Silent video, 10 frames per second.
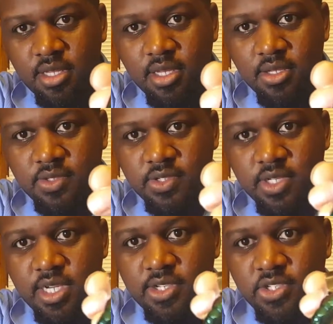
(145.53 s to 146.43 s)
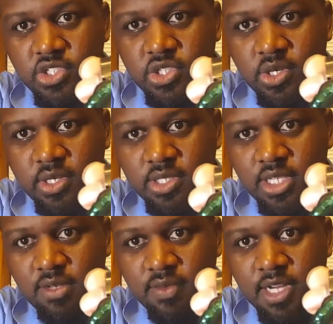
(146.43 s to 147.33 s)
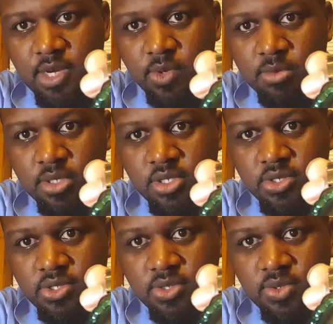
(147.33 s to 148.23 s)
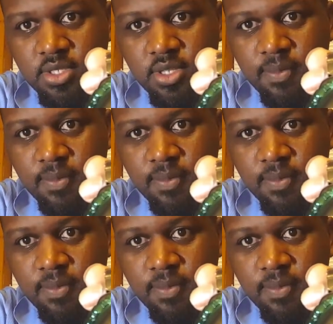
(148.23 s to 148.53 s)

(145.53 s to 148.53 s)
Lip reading: you see it has a shark teeth owl markers on it.